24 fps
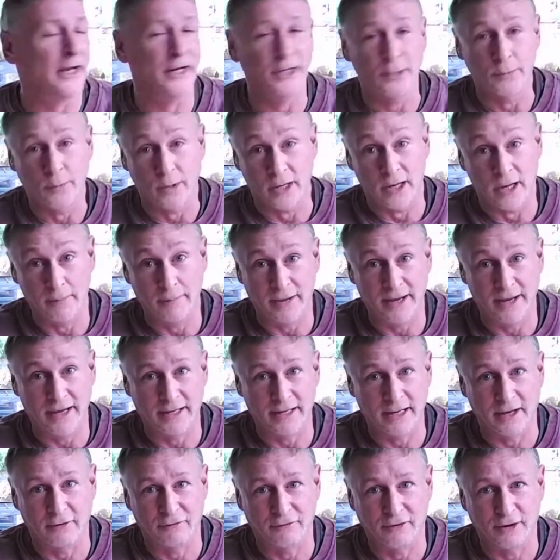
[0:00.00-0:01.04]
Anyway, I
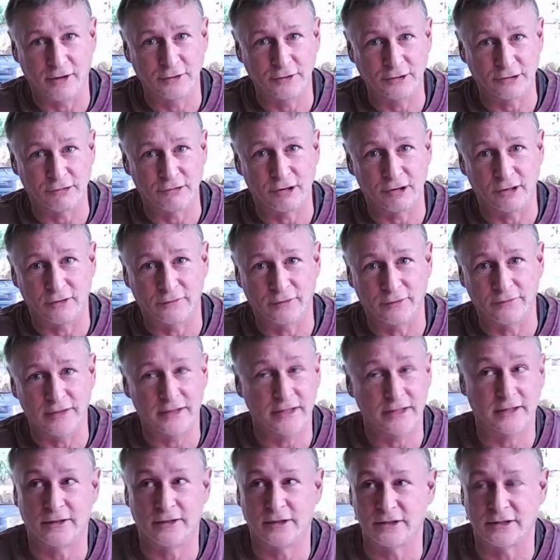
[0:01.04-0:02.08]
better get a photograph of
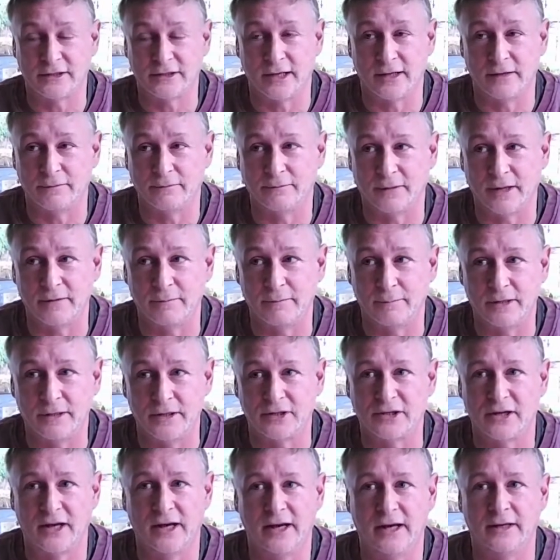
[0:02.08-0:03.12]
it, because they've
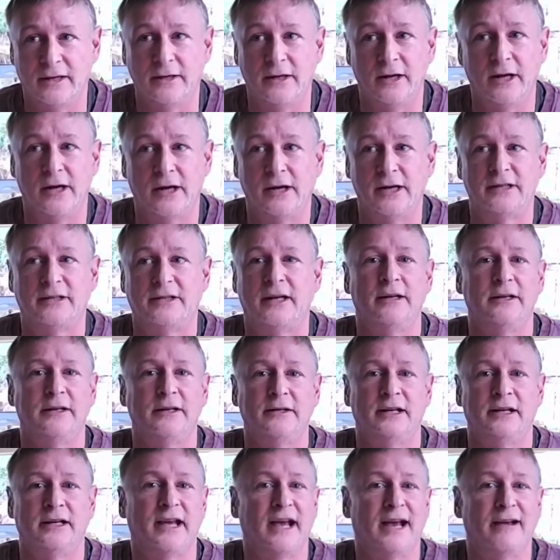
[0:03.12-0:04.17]
been saying, you know, I said,
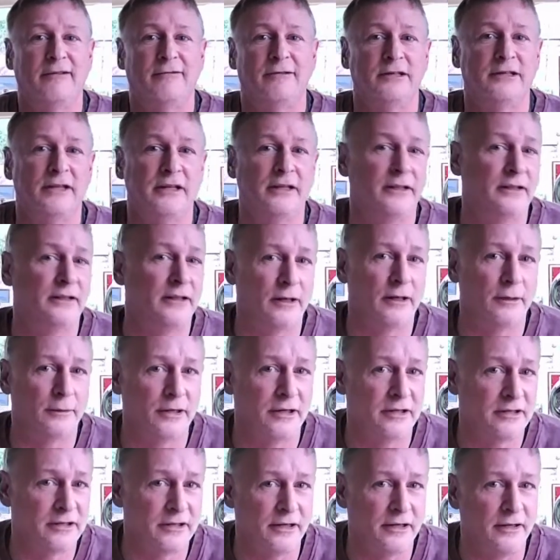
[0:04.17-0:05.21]
is it guaranteed that I'm
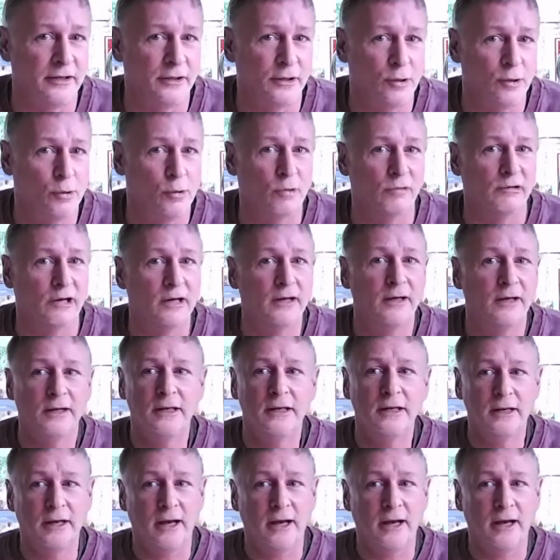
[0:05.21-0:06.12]
going to see the Aurora?